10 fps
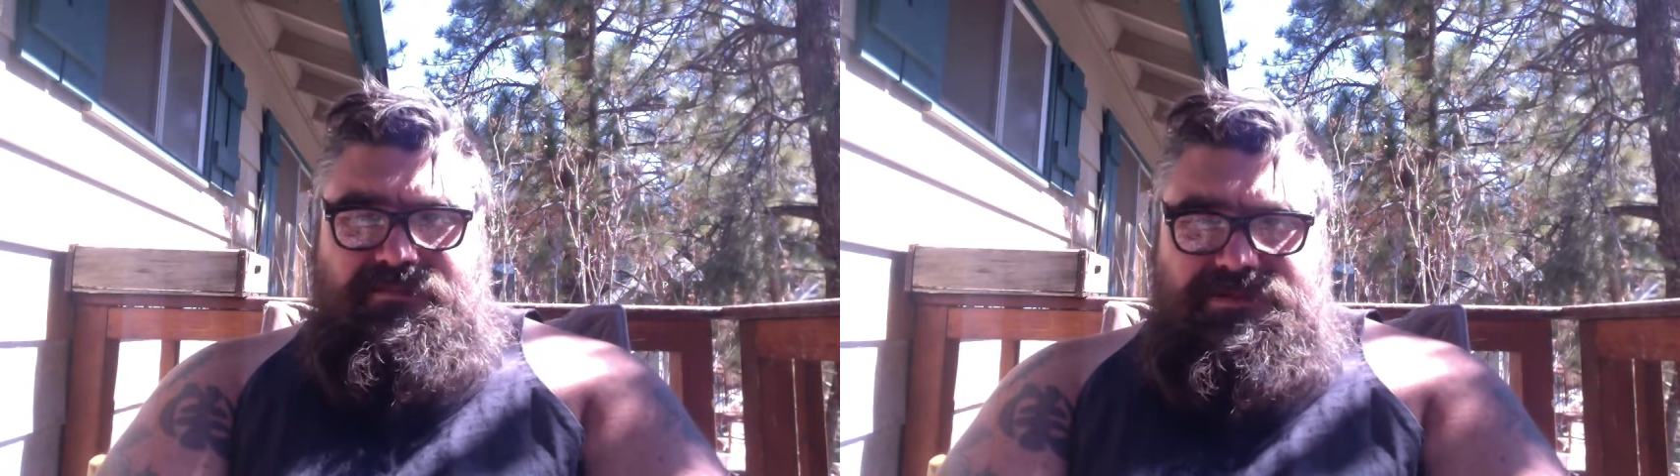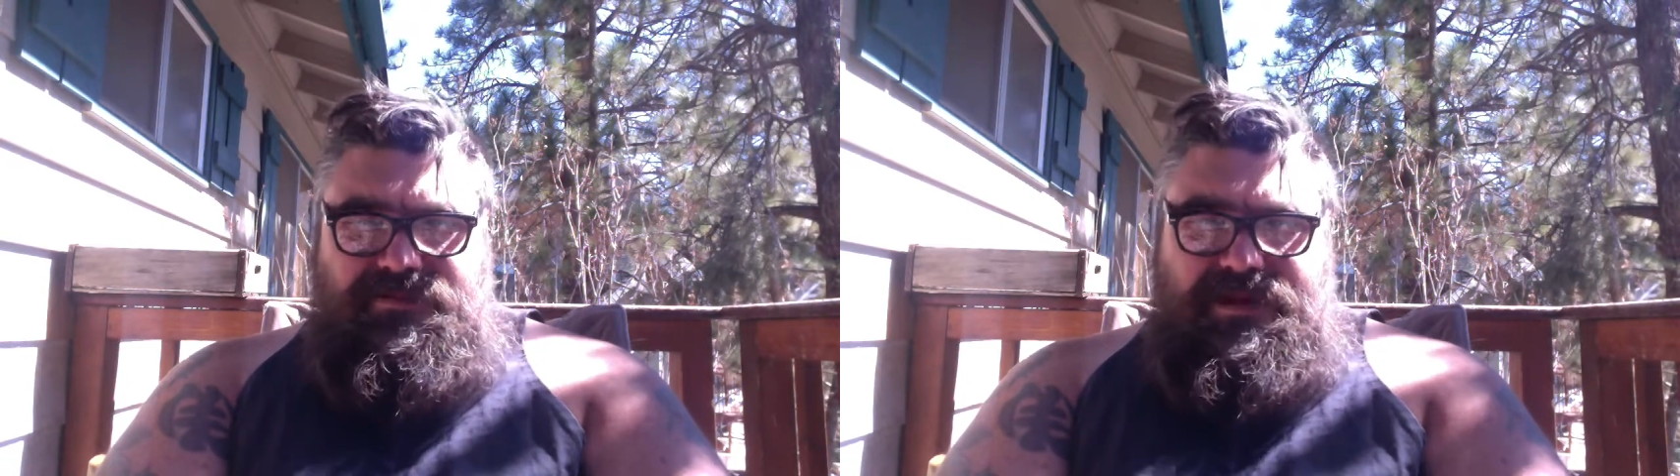
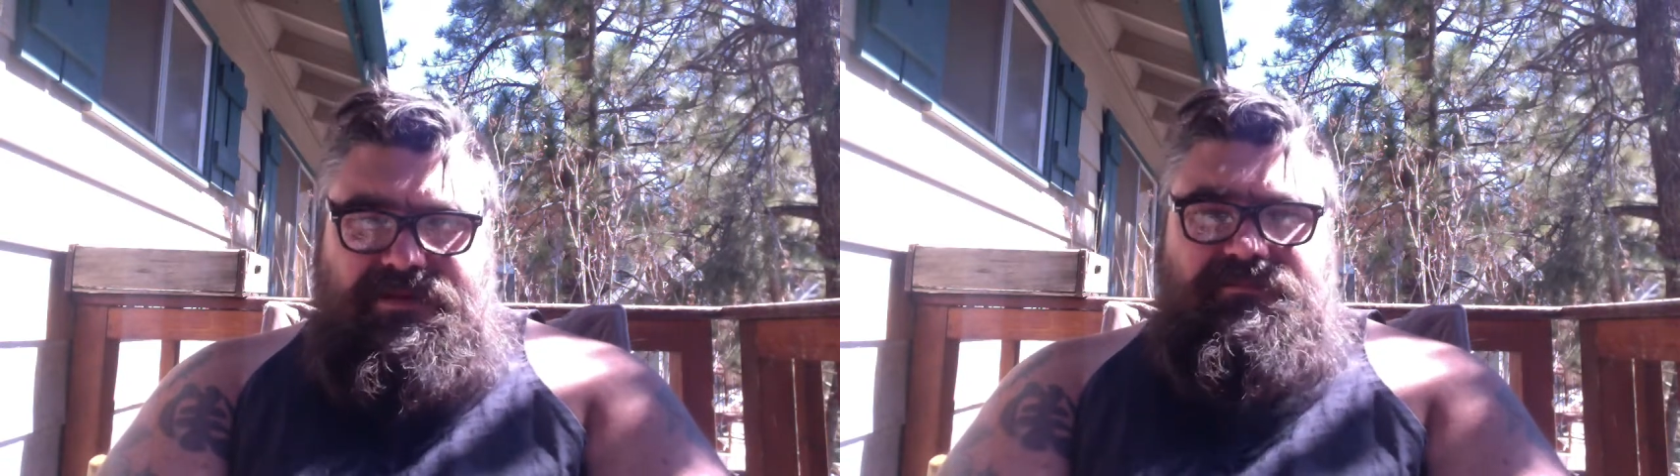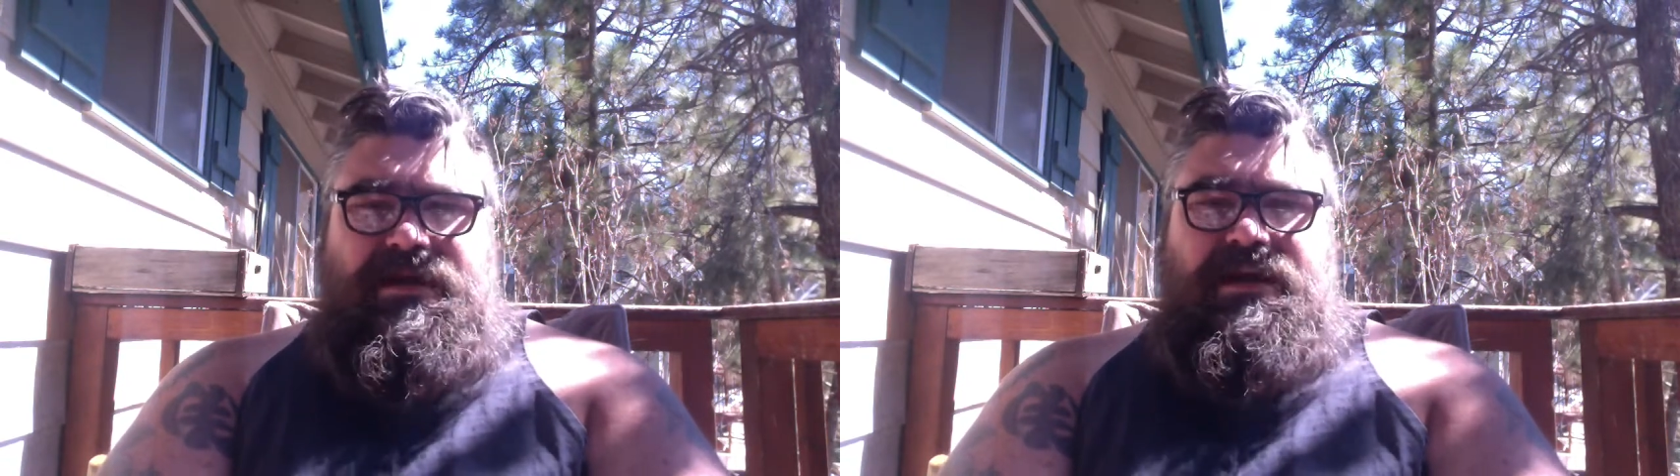was
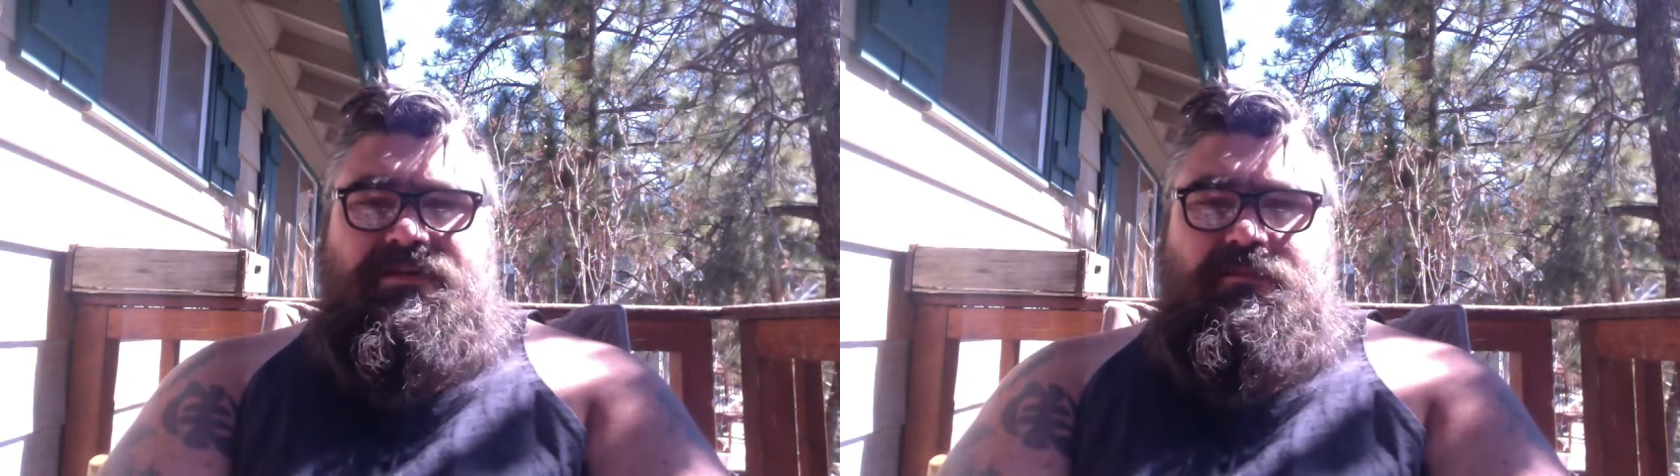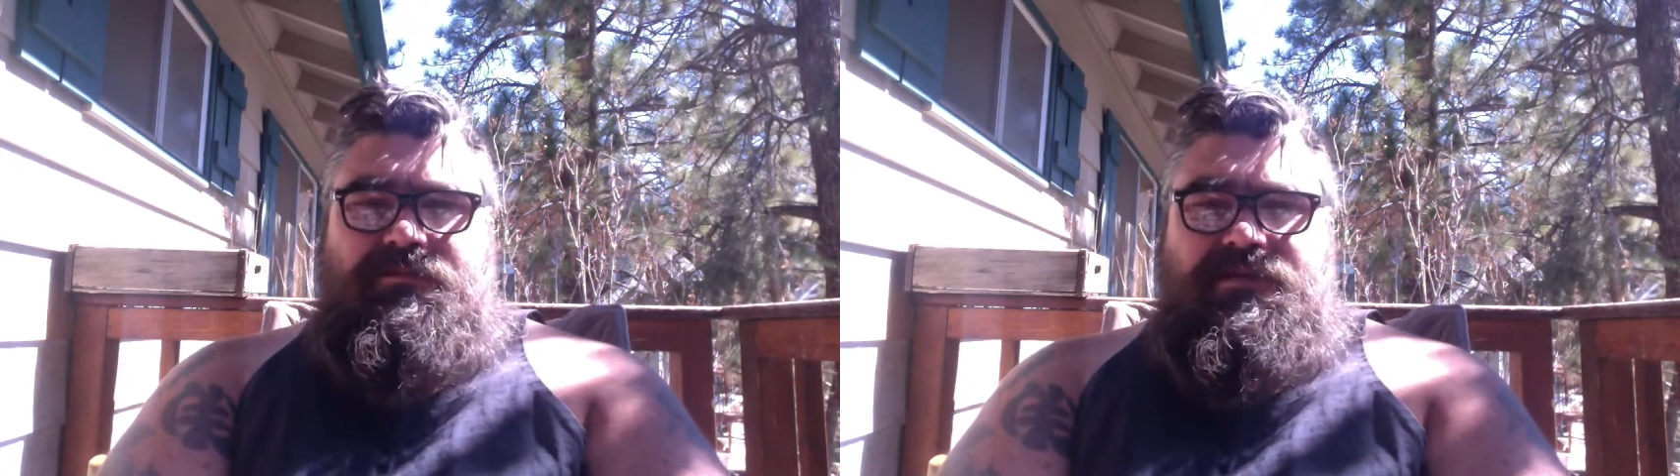great. And
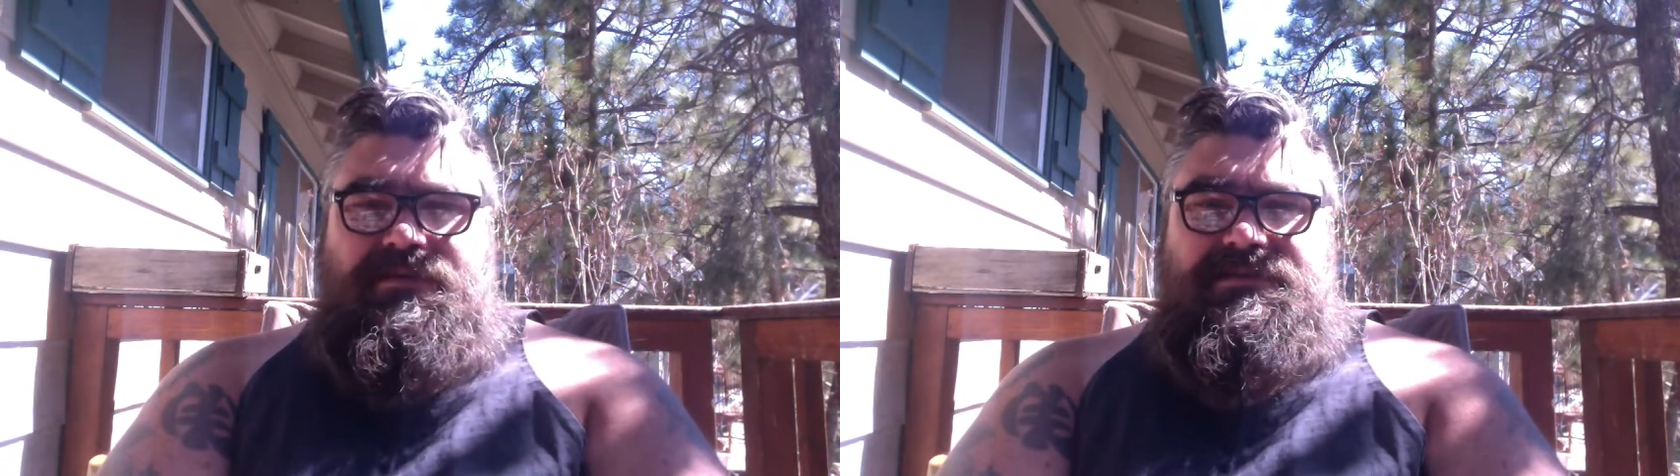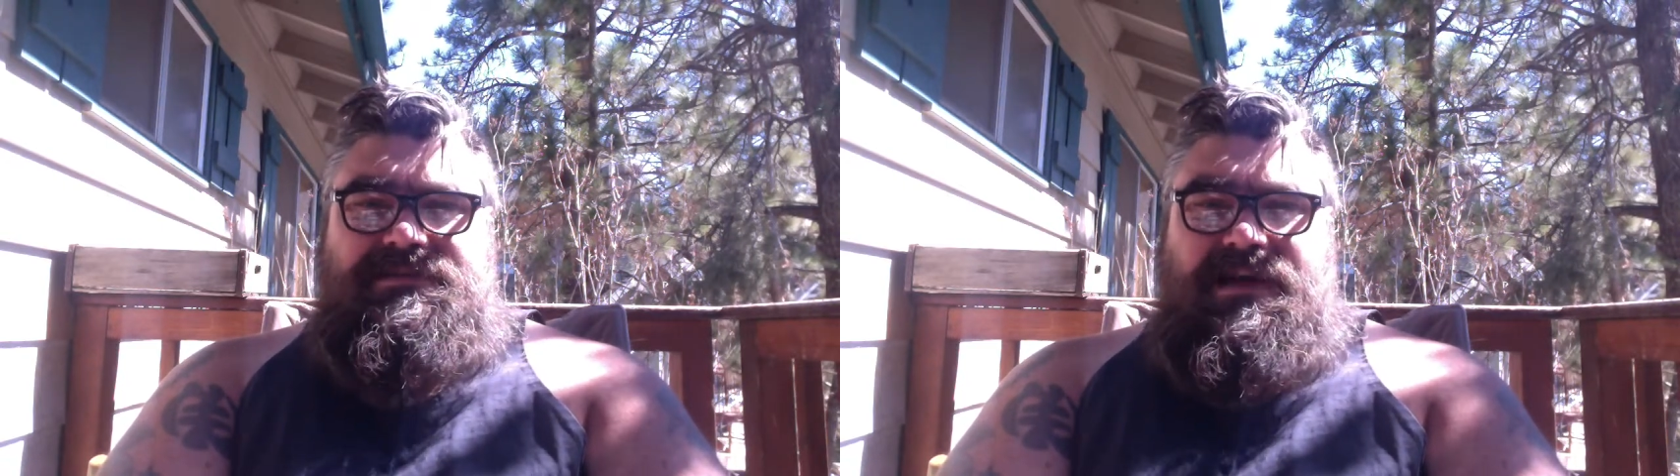then we
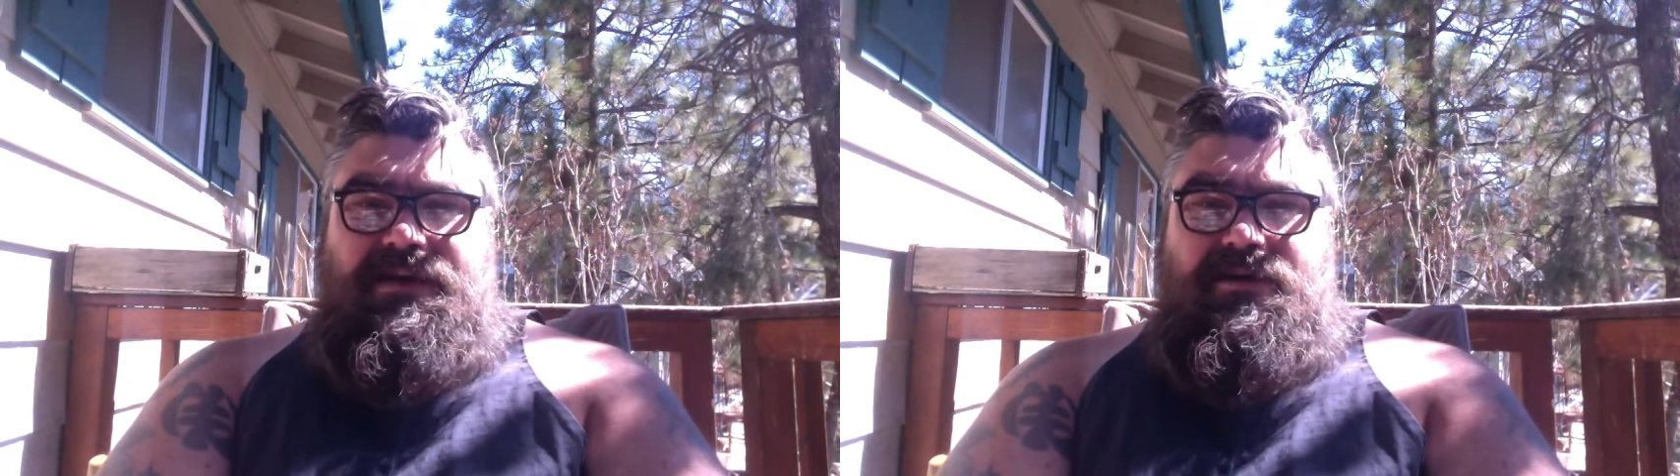found a site